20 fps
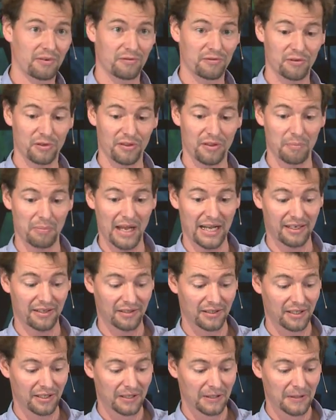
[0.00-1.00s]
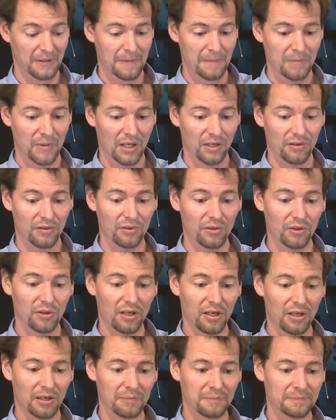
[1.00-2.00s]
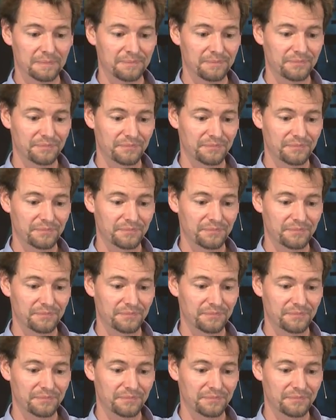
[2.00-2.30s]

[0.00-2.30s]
forth and back. So um,